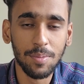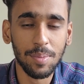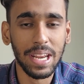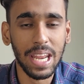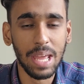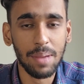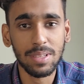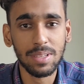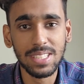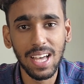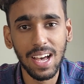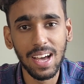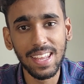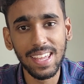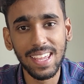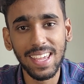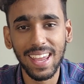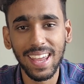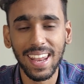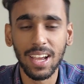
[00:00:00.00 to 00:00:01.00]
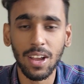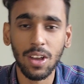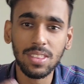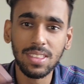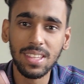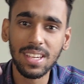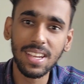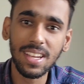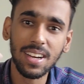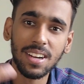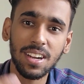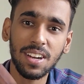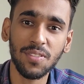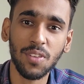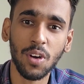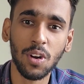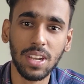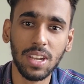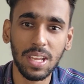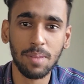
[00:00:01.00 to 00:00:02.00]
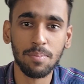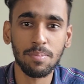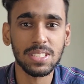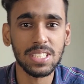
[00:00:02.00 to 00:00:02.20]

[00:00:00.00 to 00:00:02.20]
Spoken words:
my name is Hari and I got 314